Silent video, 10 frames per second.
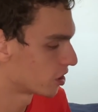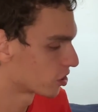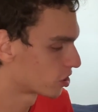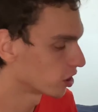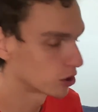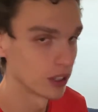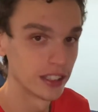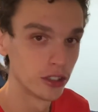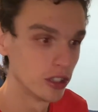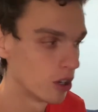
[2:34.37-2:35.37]
Just to
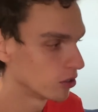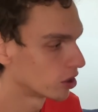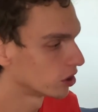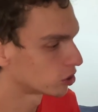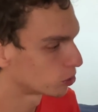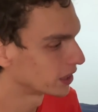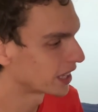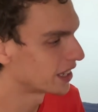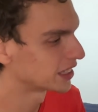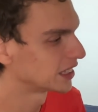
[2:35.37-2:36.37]
let you know, the string
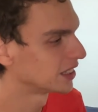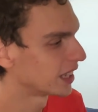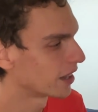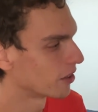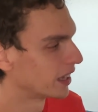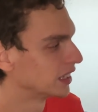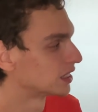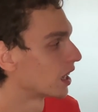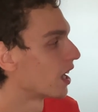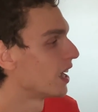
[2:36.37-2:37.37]
that is in there
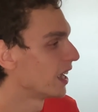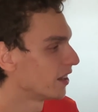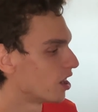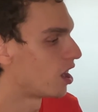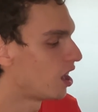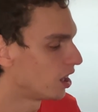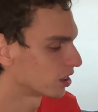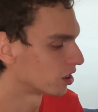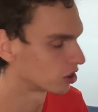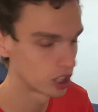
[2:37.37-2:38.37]
is a Head
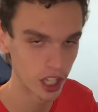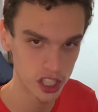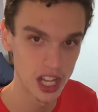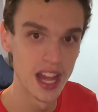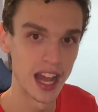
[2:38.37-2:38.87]
Hawk Touch